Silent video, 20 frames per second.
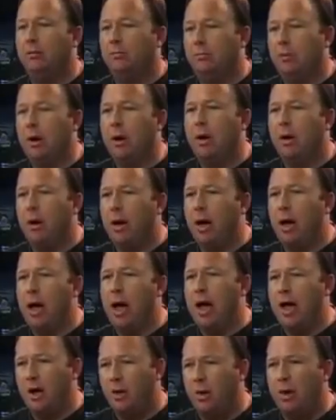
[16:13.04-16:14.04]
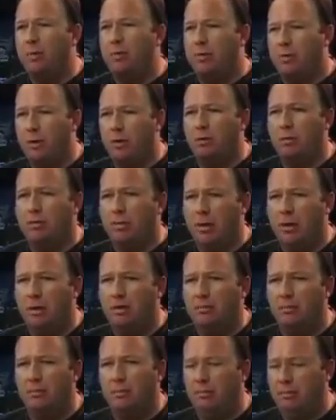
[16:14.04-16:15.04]
No, I agree with you. I
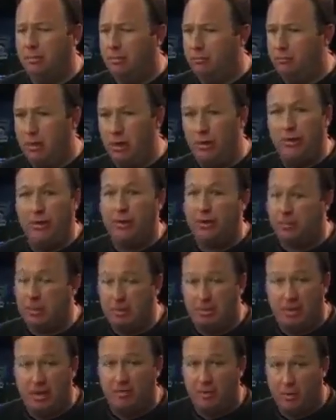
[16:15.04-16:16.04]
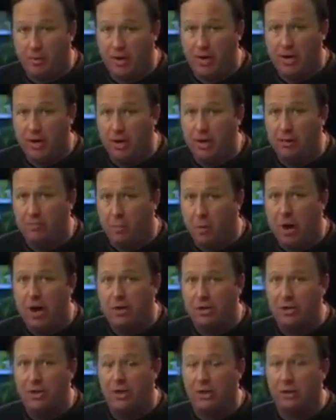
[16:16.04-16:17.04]
mean, millions of people every week end up
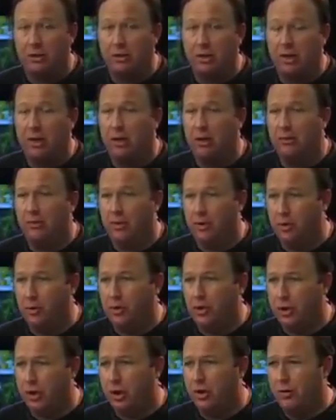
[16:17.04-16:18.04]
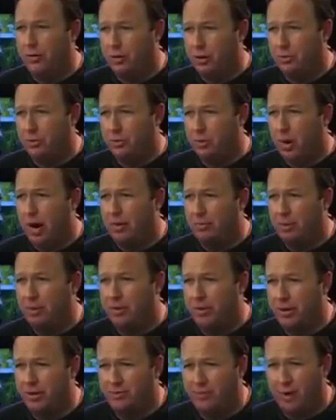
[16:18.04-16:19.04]
watching the news show that subscribers
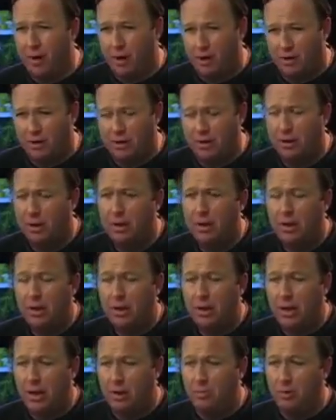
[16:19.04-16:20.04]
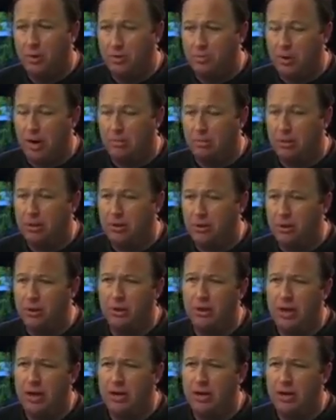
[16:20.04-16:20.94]
see first, and we probably should